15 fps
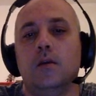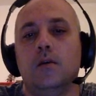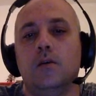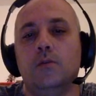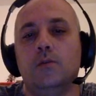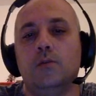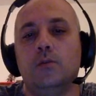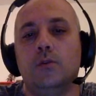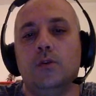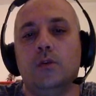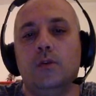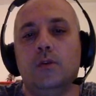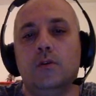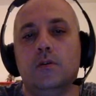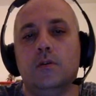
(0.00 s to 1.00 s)
Oops, sorry,
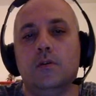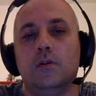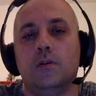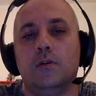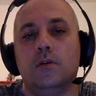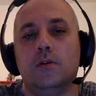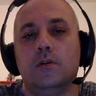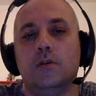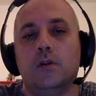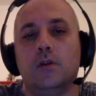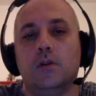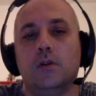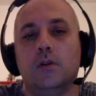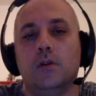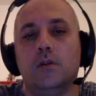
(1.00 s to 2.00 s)
not like
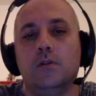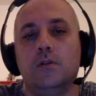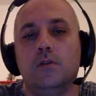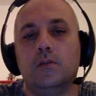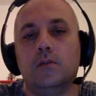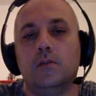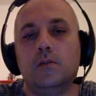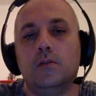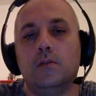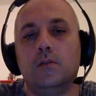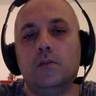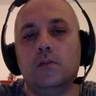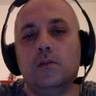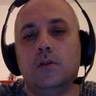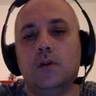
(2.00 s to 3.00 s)
that,
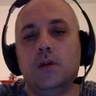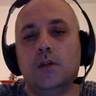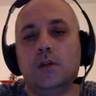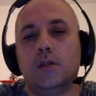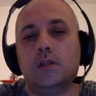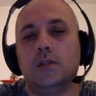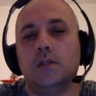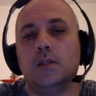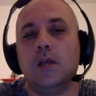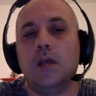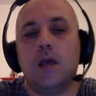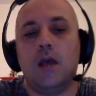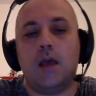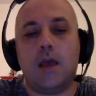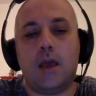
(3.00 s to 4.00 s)
like this.
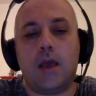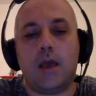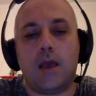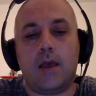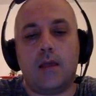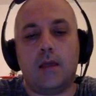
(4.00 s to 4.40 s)
And